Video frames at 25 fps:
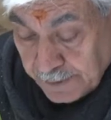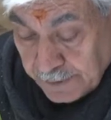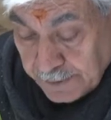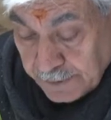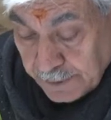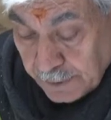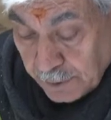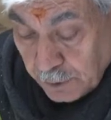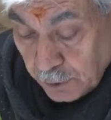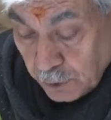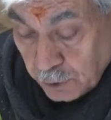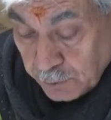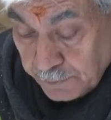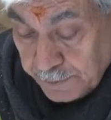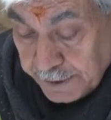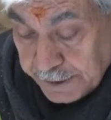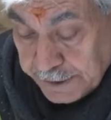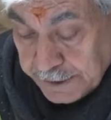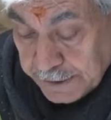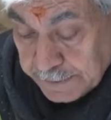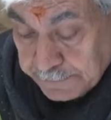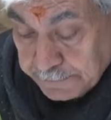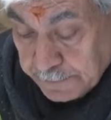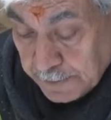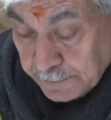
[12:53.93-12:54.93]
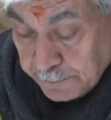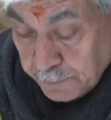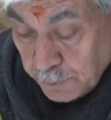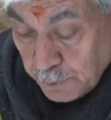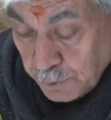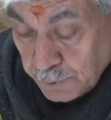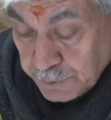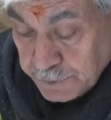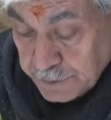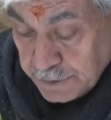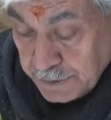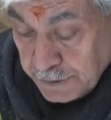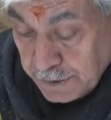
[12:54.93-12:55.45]
The government has
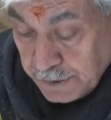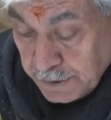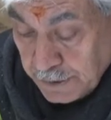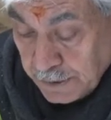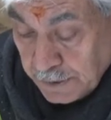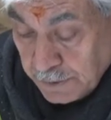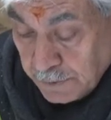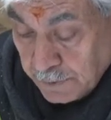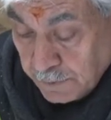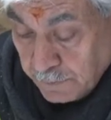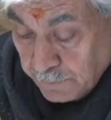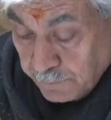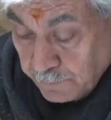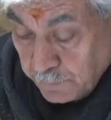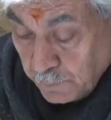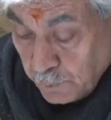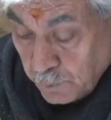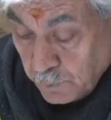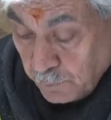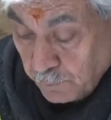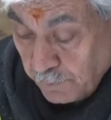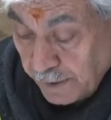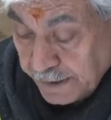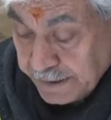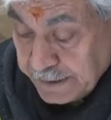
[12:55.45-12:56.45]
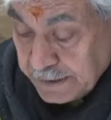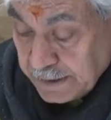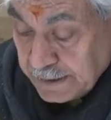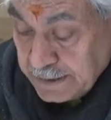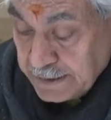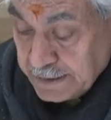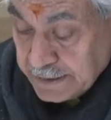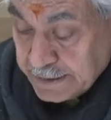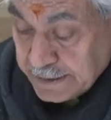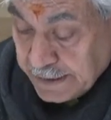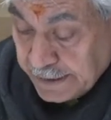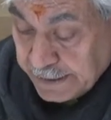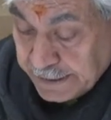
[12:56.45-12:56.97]
proposed 4 vital
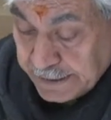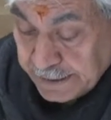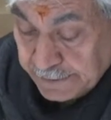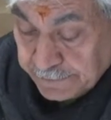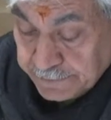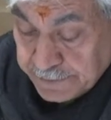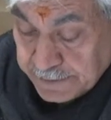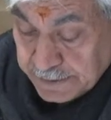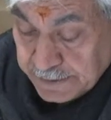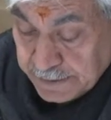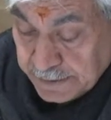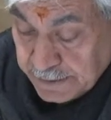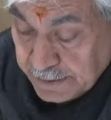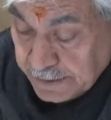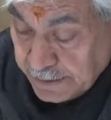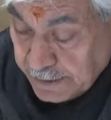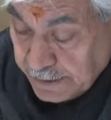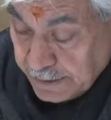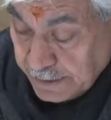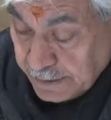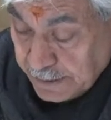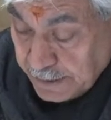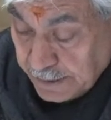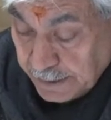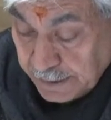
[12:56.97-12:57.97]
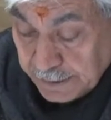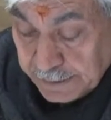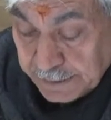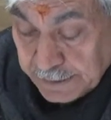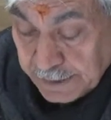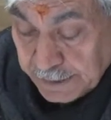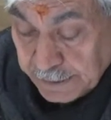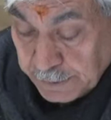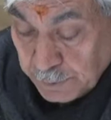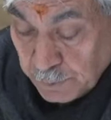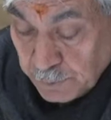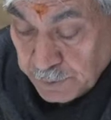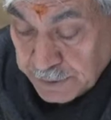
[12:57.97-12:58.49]
incentives in the
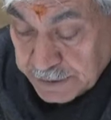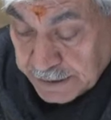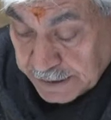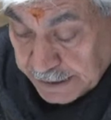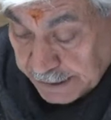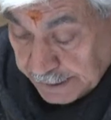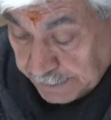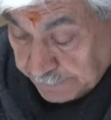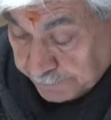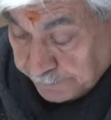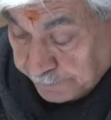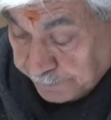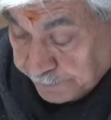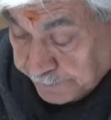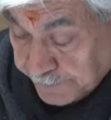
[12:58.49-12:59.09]
new scheme: